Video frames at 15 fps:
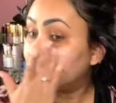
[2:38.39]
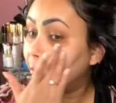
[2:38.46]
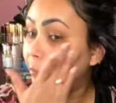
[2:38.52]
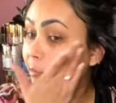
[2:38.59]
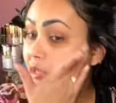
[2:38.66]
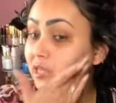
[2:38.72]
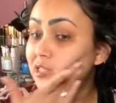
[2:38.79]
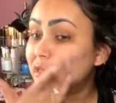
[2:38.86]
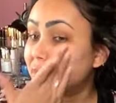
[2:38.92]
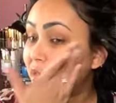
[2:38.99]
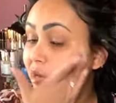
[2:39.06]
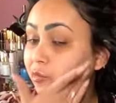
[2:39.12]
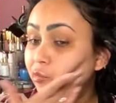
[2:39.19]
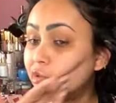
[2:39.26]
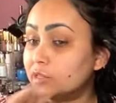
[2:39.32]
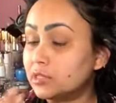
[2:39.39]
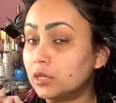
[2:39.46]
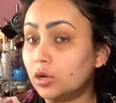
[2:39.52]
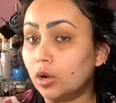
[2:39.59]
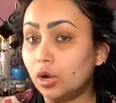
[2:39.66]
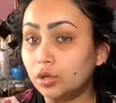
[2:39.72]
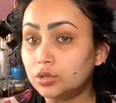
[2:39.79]
because of that reason,
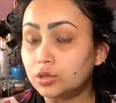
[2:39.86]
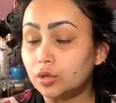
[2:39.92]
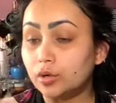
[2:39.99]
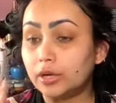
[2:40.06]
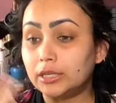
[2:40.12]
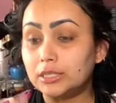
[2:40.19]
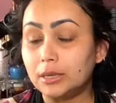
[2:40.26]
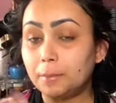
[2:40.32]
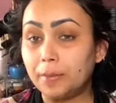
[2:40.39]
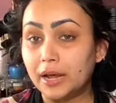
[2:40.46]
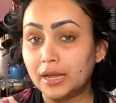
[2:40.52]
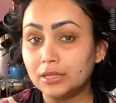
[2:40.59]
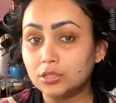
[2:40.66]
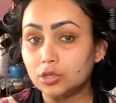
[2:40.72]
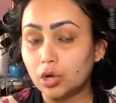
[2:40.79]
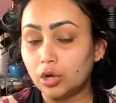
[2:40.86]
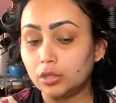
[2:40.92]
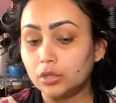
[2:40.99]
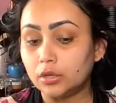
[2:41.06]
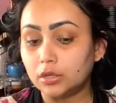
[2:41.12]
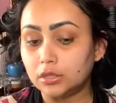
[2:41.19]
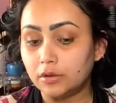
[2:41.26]
also it depends on
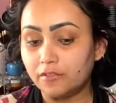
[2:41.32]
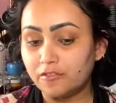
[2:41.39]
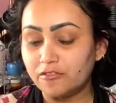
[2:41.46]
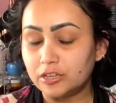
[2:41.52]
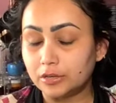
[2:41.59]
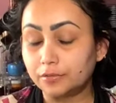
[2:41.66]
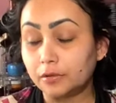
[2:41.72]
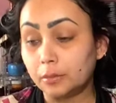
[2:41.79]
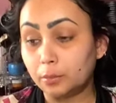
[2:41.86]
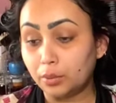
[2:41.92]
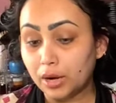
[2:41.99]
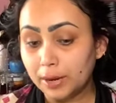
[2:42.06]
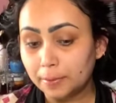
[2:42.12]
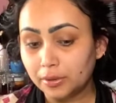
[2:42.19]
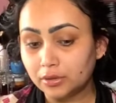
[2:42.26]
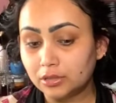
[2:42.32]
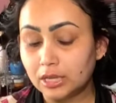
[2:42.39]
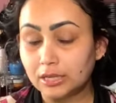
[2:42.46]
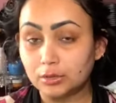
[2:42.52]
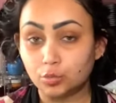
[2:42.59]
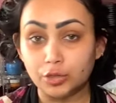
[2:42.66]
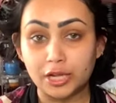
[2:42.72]
the different primer
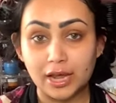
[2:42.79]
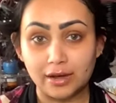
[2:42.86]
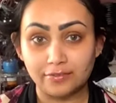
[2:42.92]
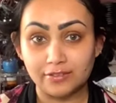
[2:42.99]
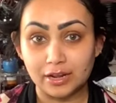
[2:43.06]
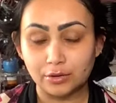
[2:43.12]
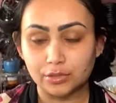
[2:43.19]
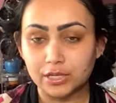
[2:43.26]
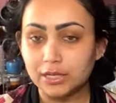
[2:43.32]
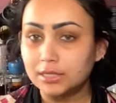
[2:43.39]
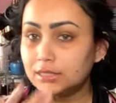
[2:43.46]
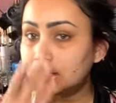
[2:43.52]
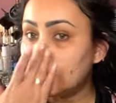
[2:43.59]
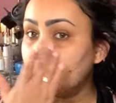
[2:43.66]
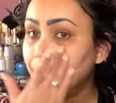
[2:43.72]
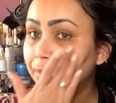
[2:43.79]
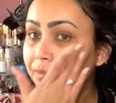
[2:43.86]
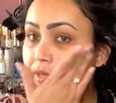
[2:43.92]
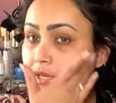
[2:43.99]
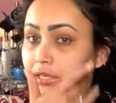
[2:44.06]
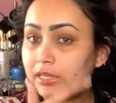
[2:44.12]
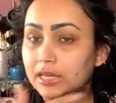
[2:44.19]
that we have nowadays.
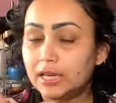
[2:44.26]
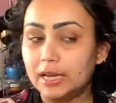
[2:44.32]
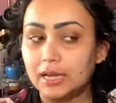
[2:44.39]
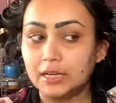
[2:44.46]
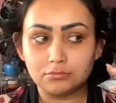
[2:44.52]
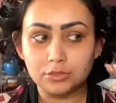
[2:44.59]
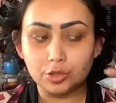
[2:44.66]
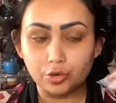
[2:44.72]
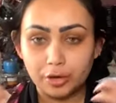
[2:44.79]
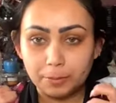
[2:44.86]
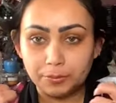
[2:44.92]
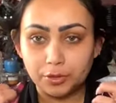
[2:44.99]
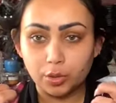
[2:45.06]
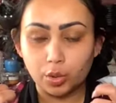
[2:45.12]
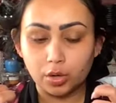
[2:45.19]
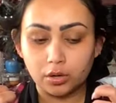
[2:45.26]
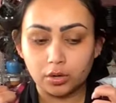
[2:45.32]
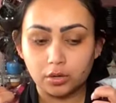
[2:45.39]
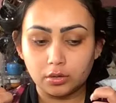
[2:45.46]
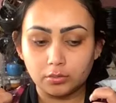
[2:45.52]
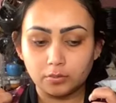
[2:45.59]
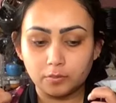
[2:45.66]
It can grip
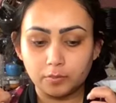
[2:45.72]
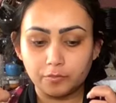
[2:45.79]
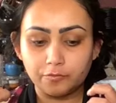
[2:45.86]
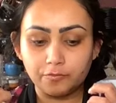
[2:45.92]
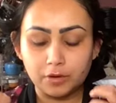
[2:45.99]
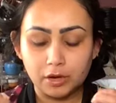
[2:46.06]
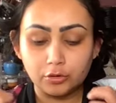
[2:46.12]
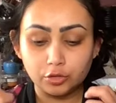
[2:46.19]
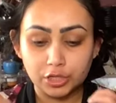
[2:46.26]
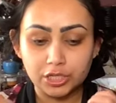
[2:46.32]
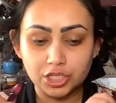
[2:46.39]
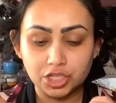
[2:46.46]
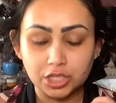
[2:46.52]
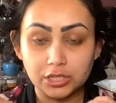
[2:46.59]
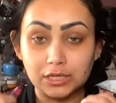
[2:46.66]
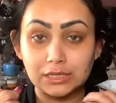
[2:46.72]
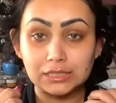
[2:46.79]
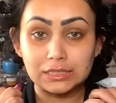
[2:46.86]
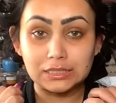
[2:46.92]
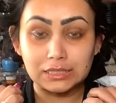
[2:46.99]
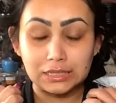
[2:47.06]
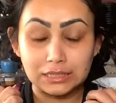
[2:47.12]
your foundation
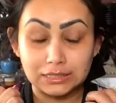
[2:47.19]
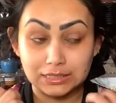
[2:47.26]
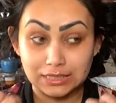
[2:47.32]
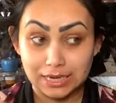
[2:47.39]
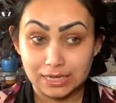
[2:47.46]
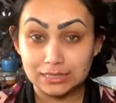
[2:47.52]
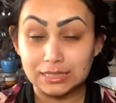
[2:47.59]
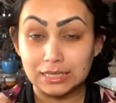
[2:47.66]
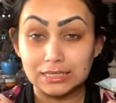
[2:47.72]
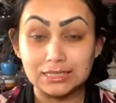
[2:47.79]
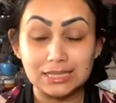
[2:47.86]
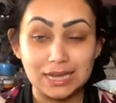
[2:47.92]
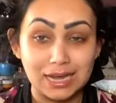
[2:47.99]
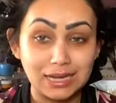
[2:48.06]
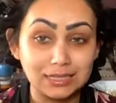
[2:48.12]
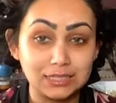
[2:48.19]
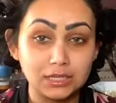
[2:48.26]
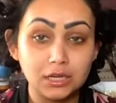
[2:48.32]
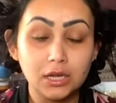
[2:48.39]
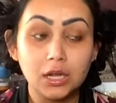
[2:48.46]
and it stays intact.